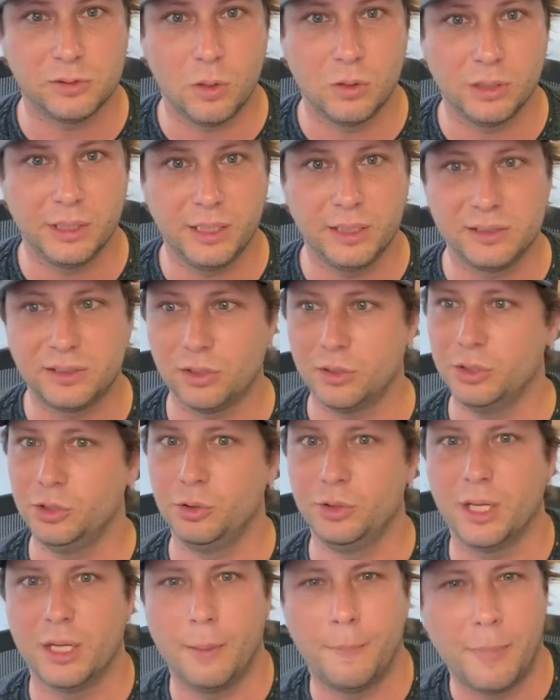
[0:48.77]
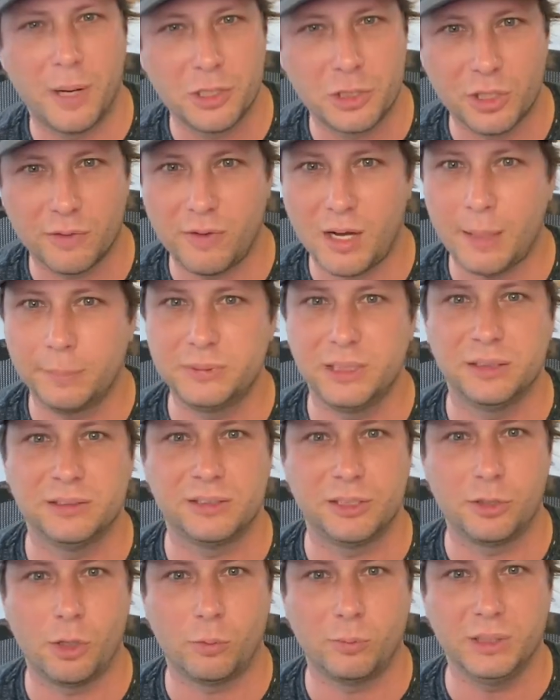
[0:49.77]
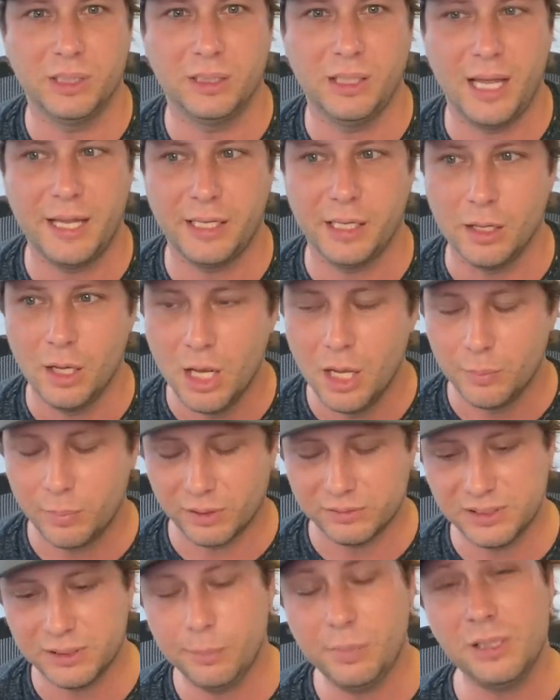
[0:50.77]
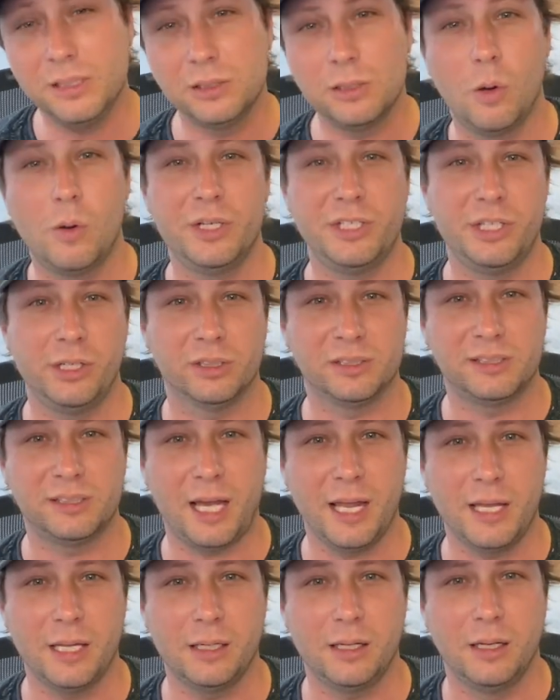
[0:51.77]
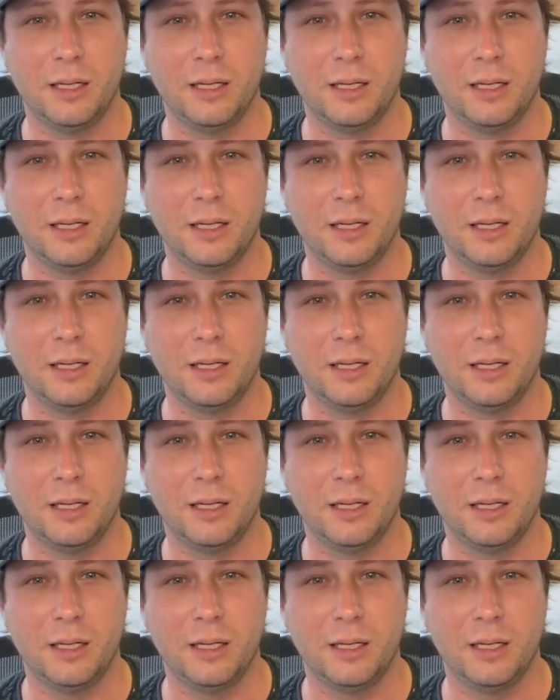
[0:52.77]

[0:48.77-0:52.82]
only so that you get a bunch of opt-ins that don't really like it. But if somebody's going to your site